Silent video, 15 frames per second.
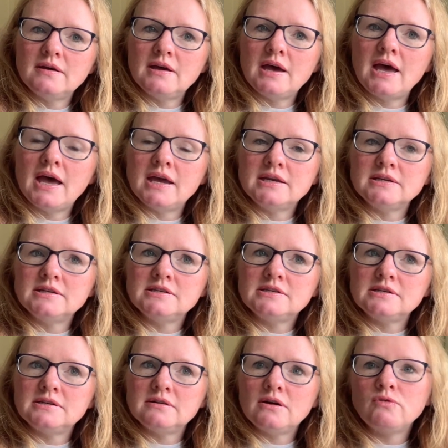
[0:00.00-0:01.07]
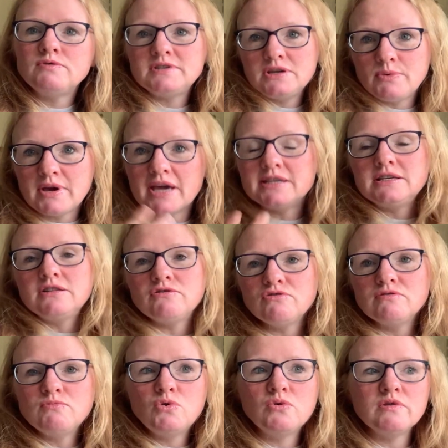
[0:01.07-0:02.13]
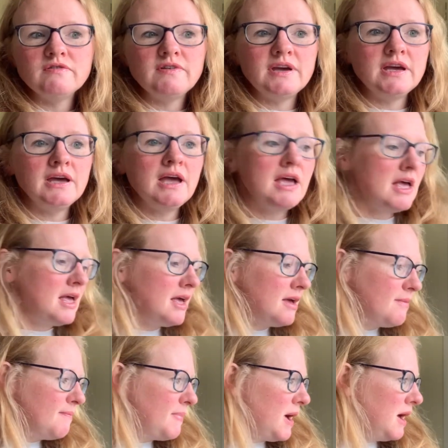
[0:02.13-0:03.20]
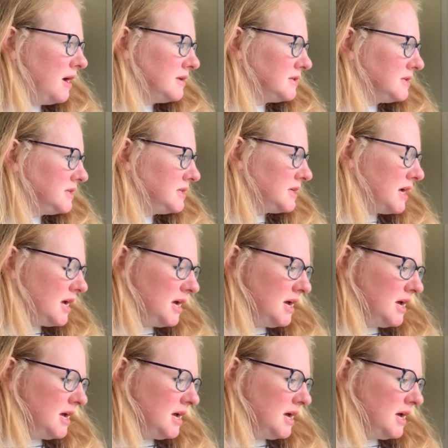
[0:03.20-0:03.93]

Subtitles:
and obviously we're getting through more of it, but